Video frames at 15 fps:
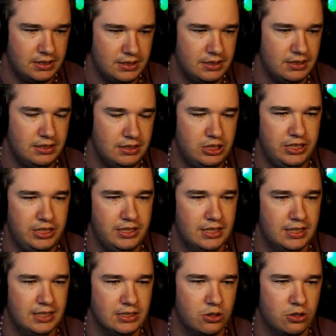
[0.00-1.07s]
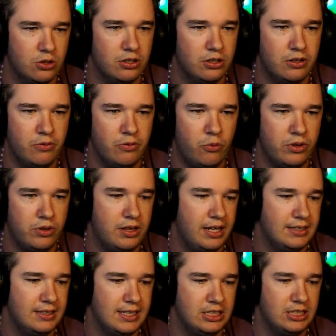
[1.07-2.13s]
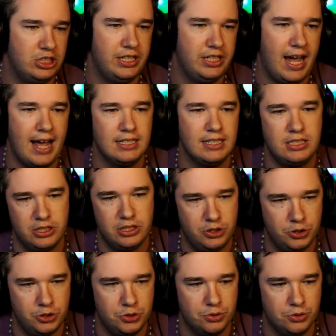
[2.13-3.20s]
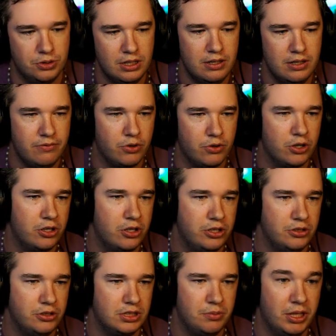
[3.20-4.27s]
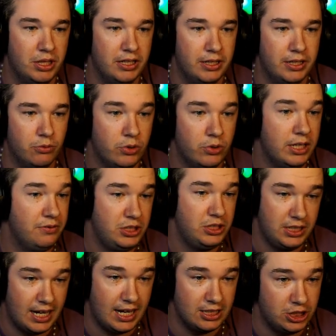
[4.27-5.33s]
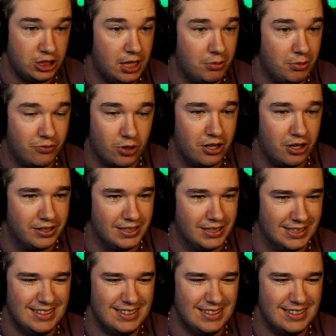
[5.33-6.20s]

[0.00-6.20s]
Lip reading: she does, or things that she has to do for her to use the ability. What if she got shot before all this?